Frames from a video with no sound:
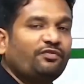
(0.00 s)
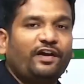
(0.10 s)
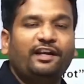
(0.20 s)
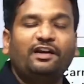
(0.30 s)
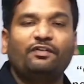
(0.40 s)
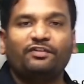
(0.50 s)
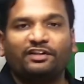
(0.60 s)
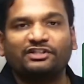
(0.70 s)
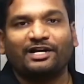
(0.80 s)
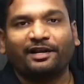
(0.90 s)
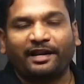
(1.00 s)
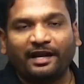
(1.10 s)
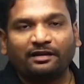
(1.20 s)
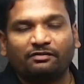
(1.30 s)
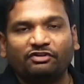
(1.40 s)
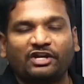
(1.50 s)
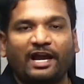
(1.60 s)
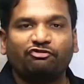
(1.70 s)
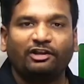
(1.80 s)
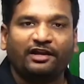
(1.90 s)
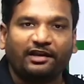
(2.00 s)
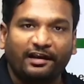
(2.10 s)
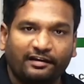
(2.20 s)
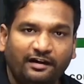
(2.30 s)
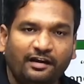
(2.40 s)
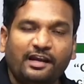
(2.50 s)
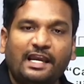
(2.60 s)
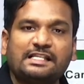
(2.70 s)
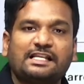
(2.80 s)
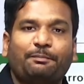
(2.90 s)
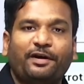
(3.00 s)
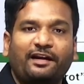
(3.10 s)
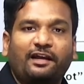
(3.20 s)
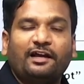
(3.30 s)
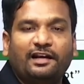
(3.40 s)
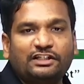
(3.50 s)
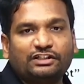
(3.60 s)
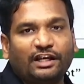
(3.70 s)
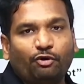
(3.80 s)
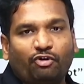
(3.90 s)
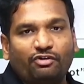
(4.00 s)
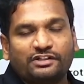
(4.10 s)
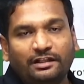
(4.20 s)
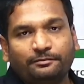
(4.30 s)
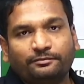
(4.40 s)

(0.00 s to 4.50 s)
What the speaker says: of 1853 Charter Act, which actually created a separate legislative council